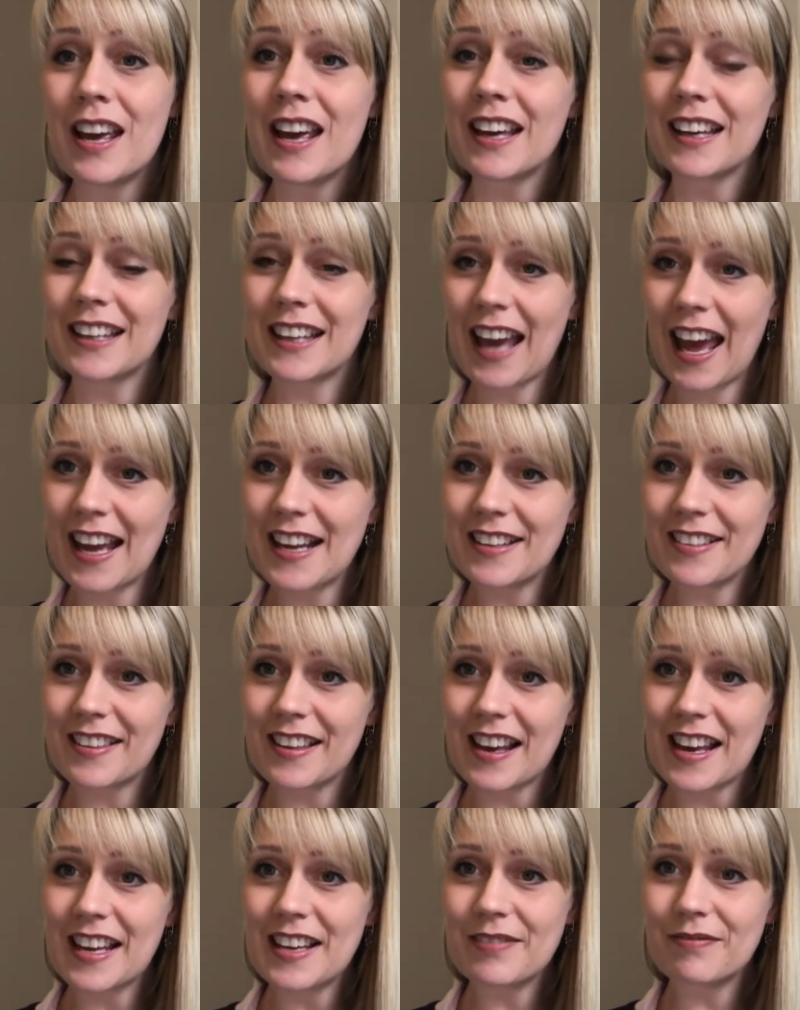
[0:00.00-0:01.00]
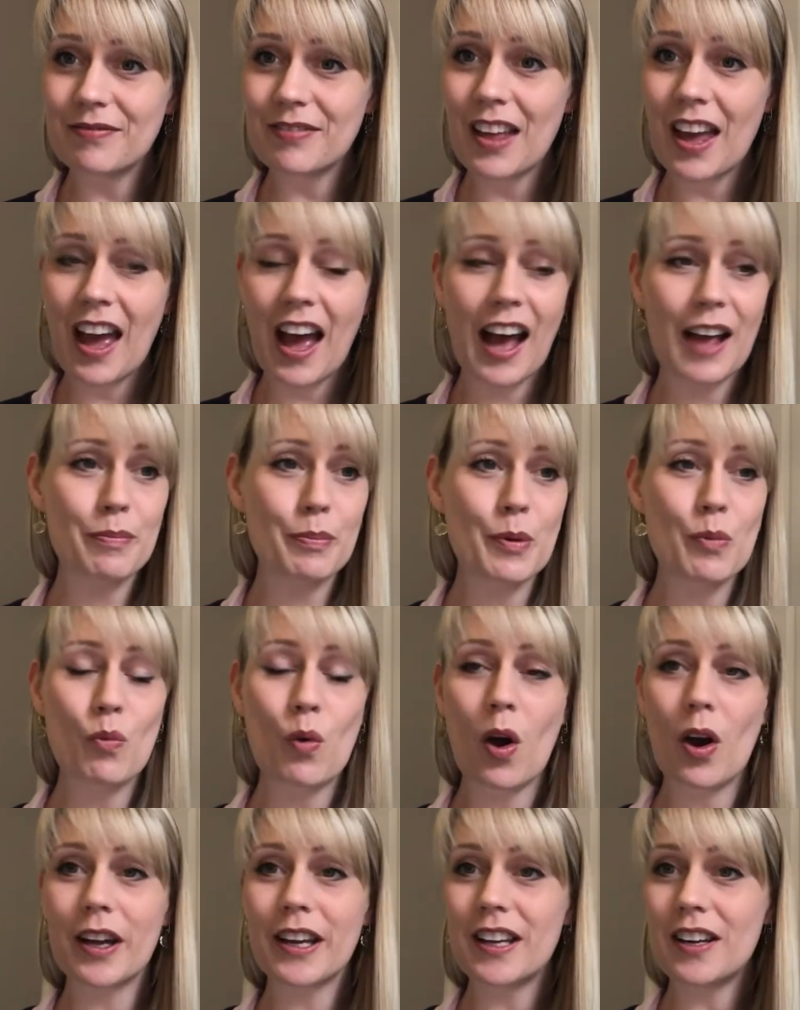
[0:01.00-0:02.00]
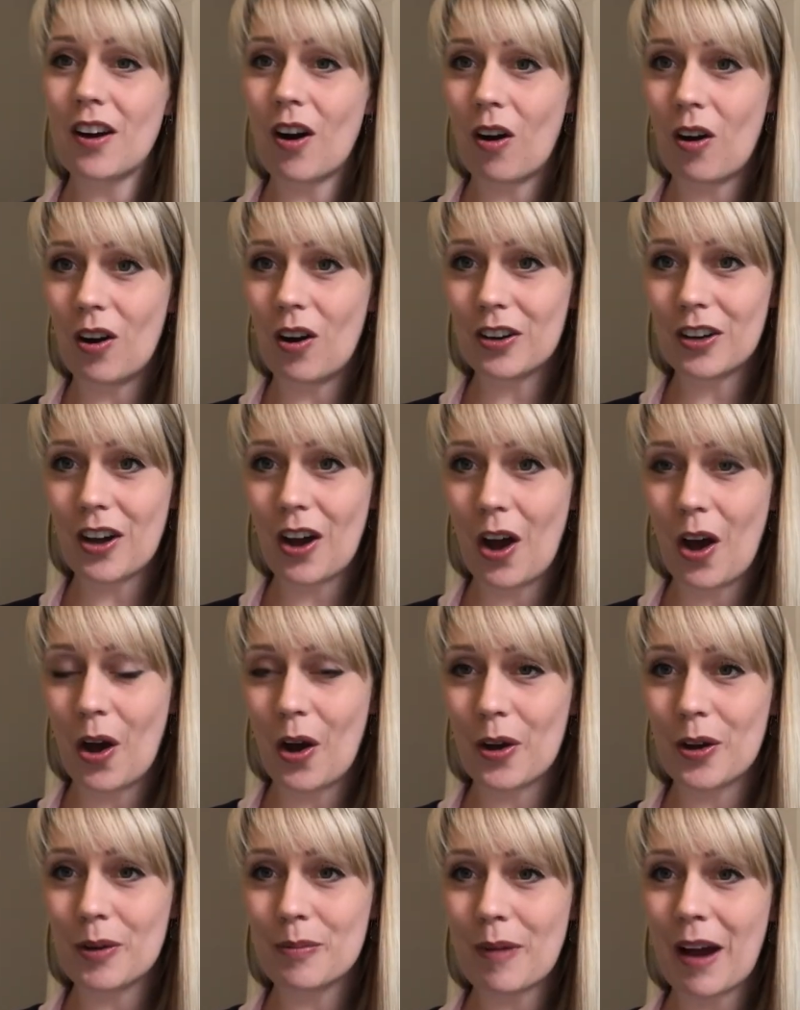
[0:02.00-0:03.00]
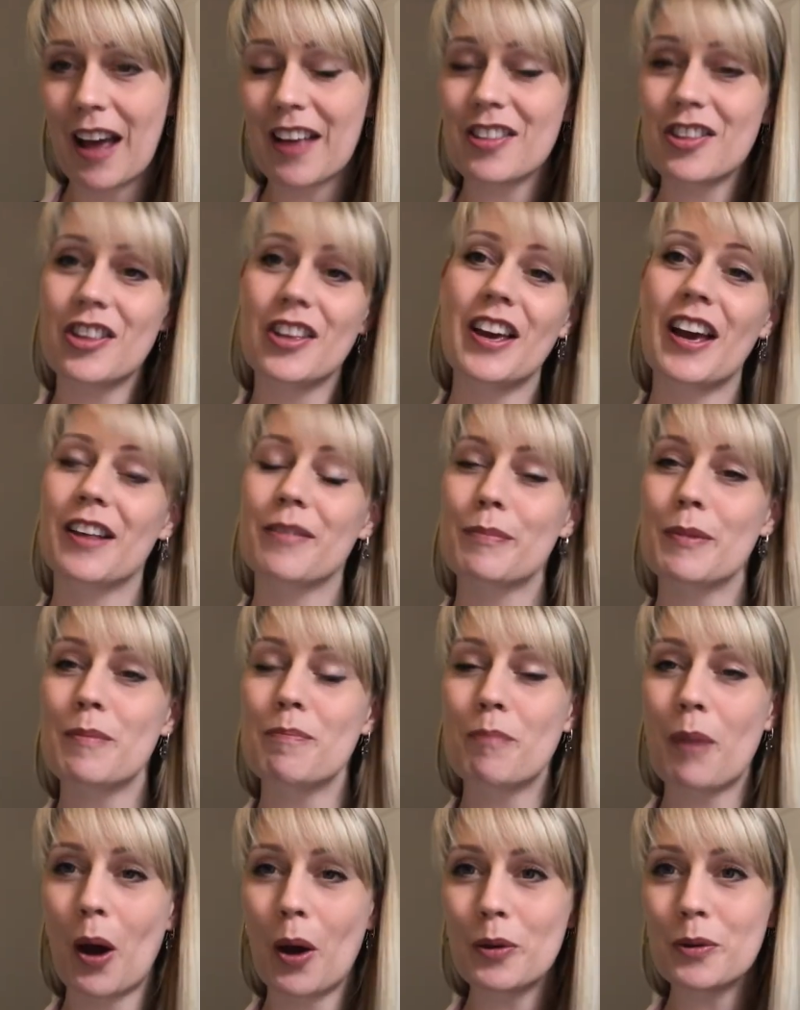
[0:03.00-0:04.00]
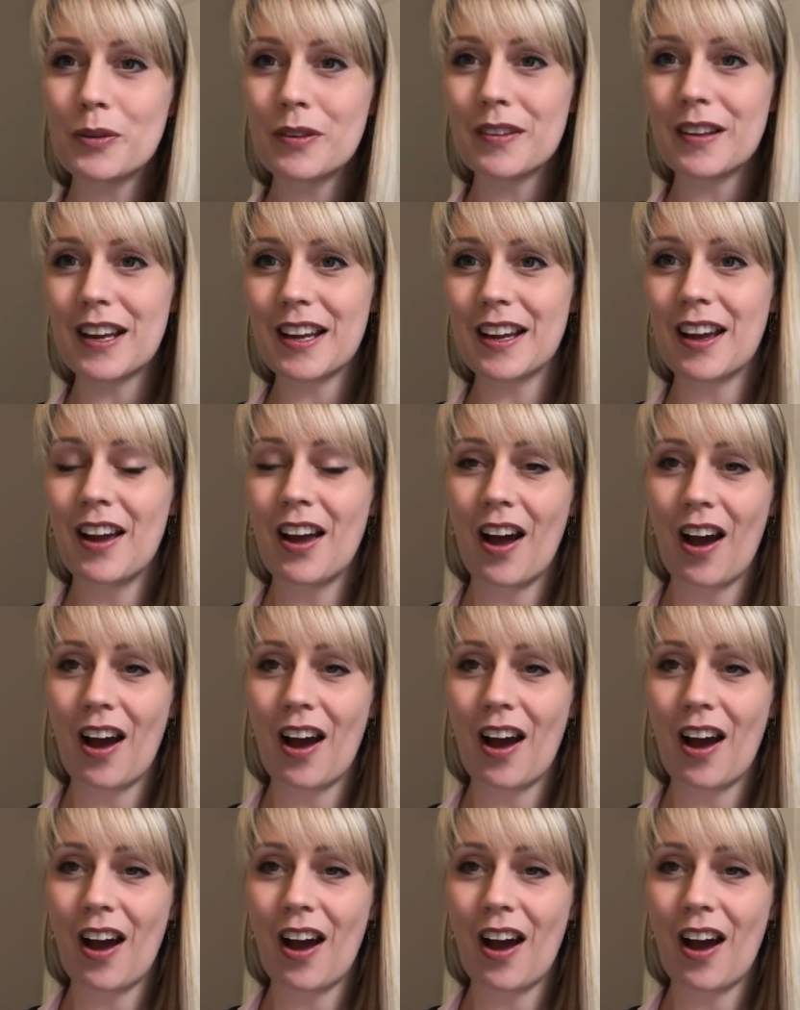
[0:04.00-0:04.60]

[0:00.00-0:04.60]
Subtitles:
Katie has been working hard at home and she has been posting